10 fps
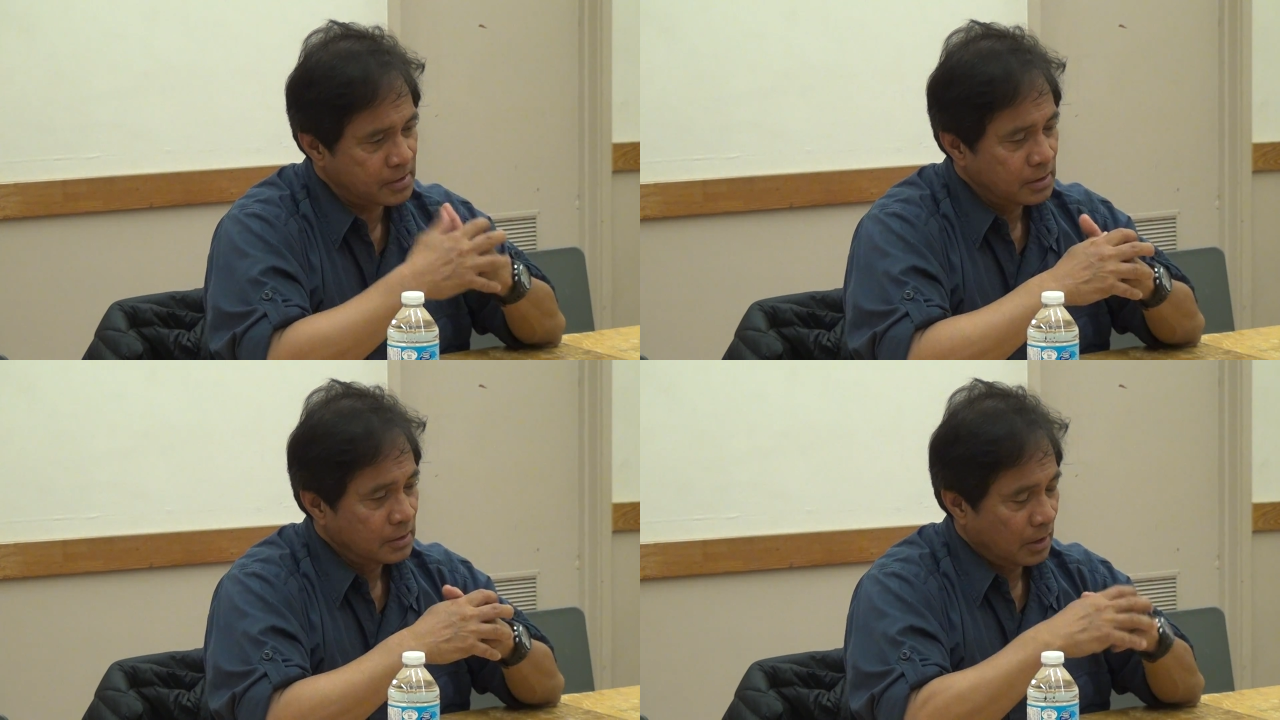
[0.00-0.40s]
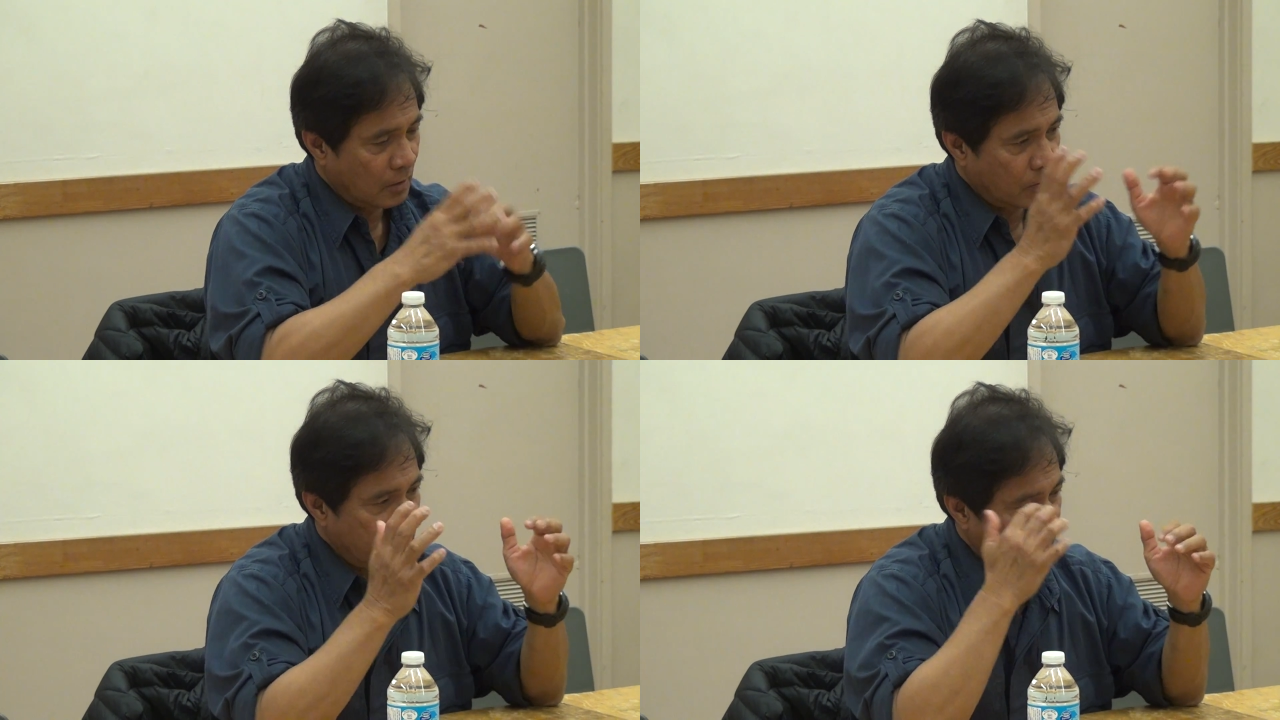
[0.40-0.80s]

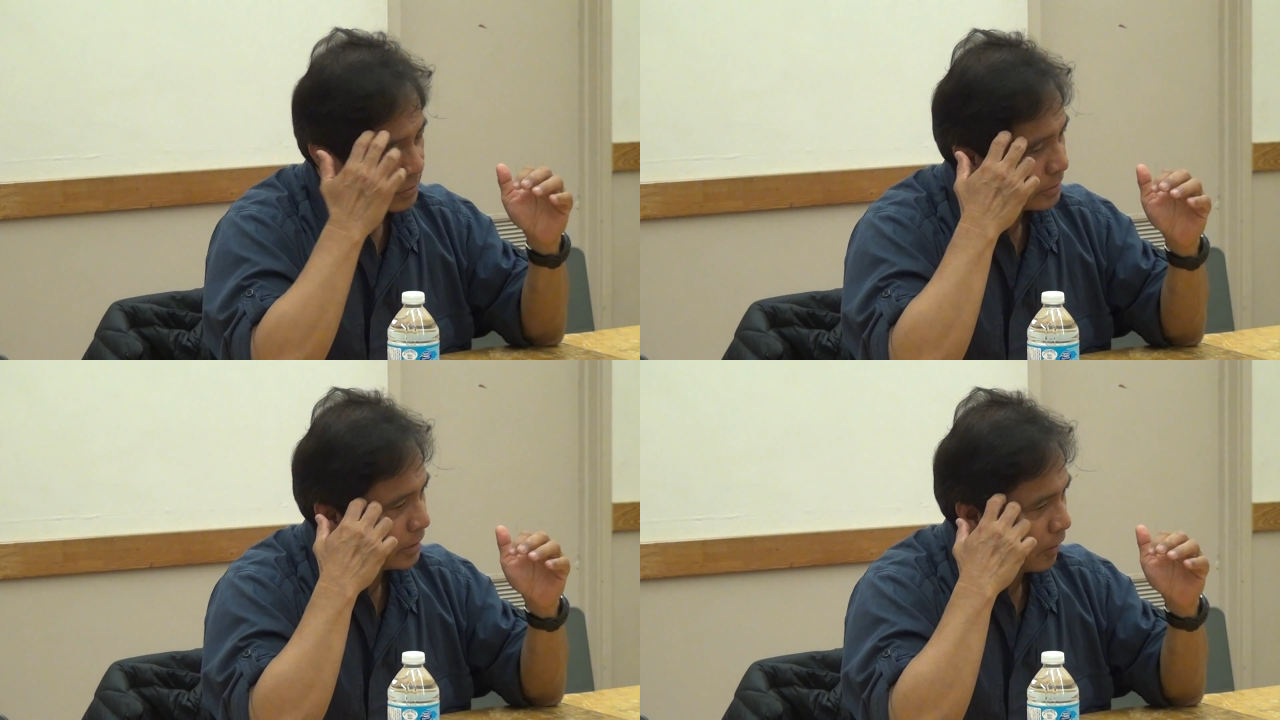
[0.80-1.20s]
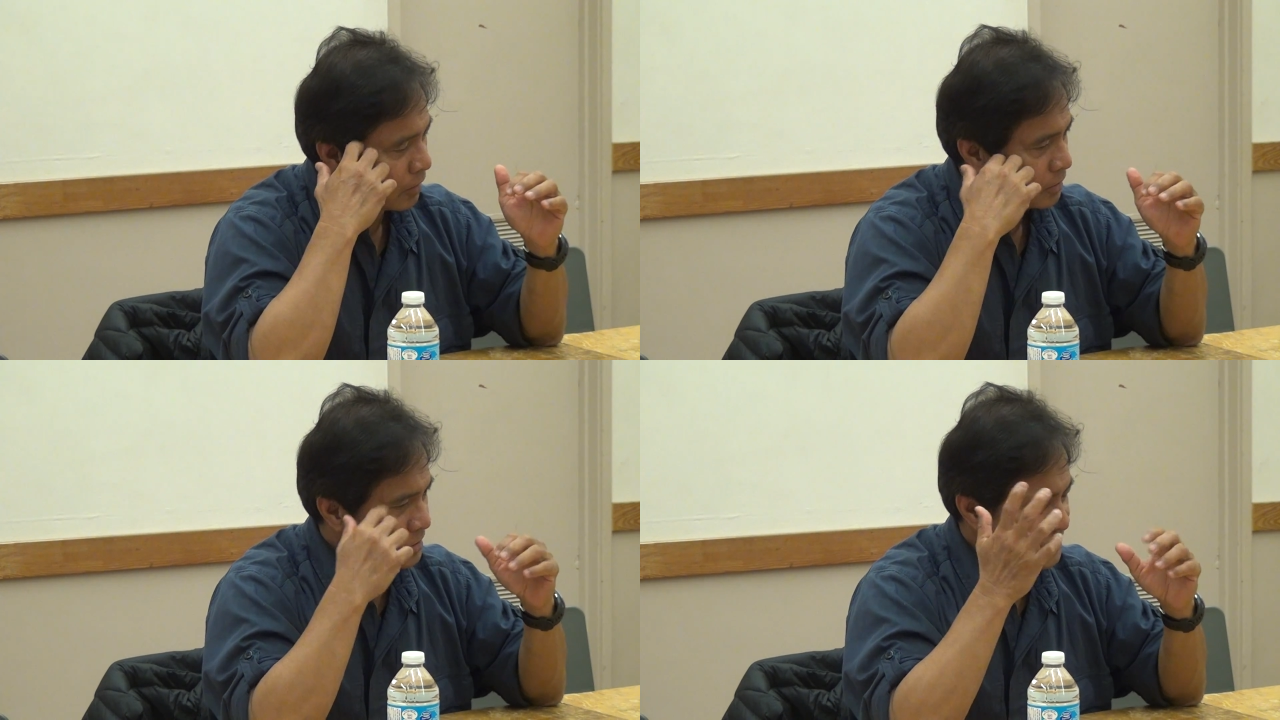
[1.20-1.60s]
of under the
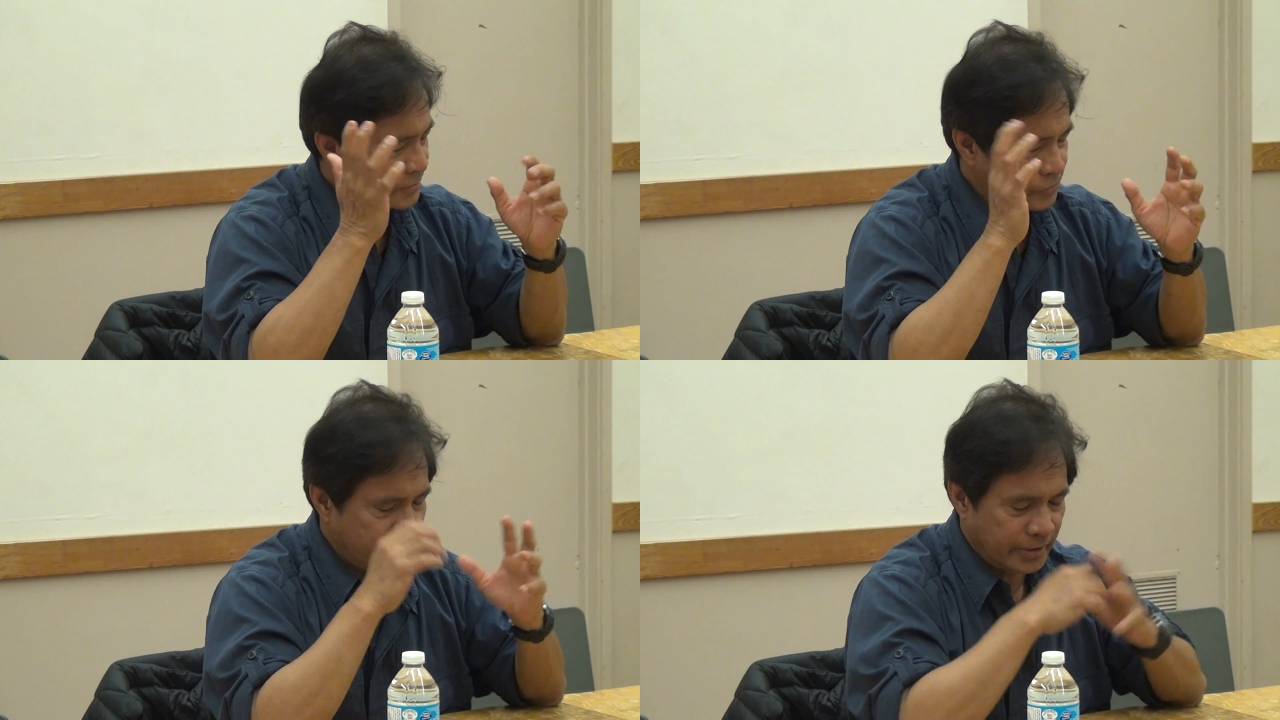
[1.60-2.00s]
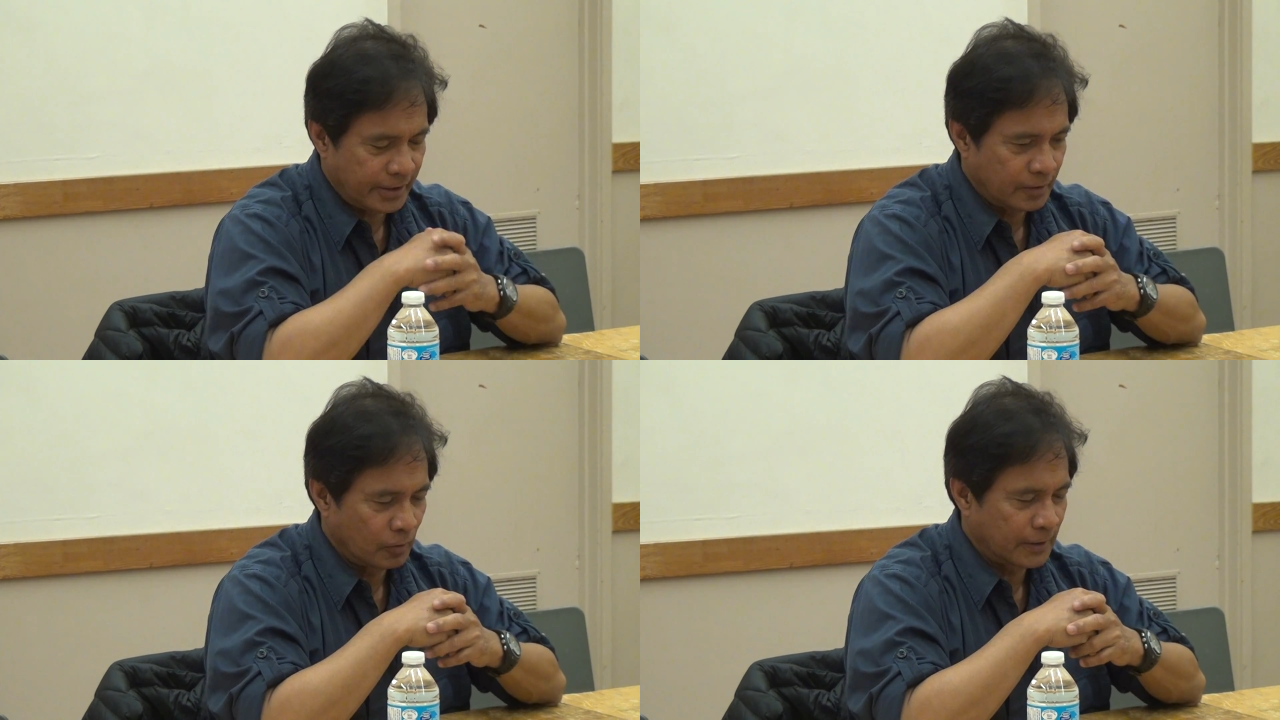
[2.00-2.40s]
UNCLOS treaty,
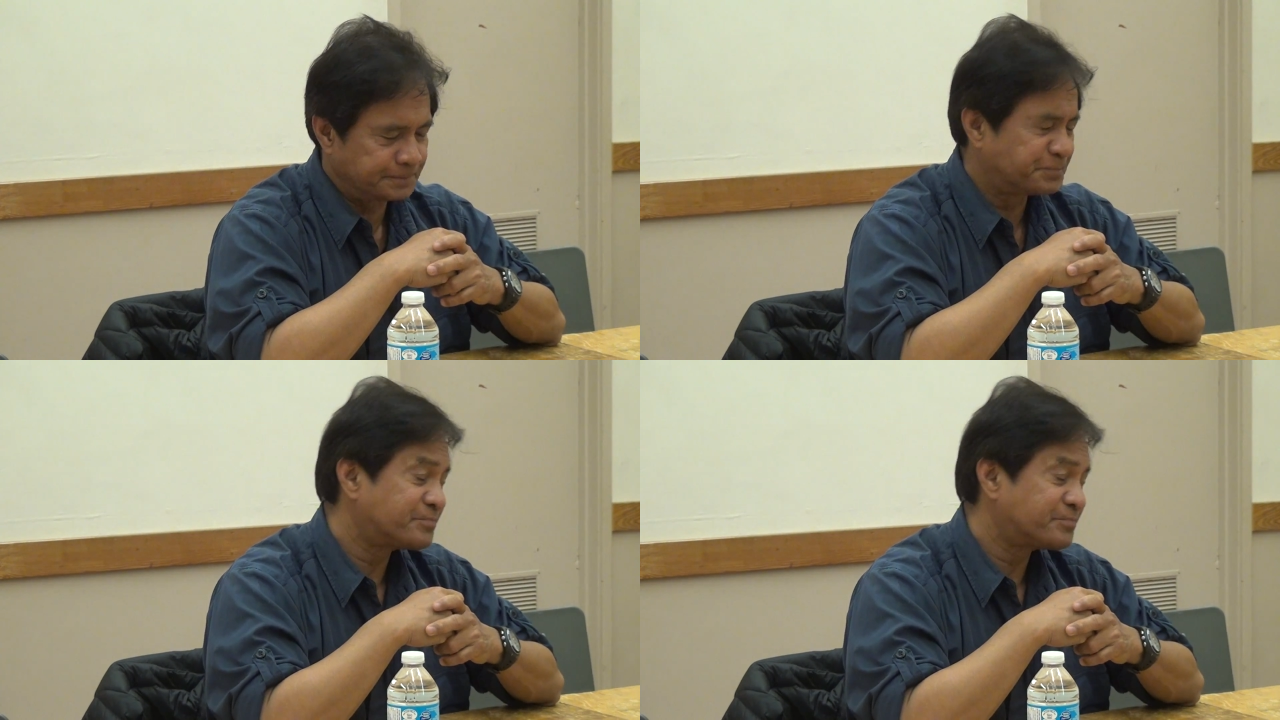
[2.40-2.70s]
you know, the,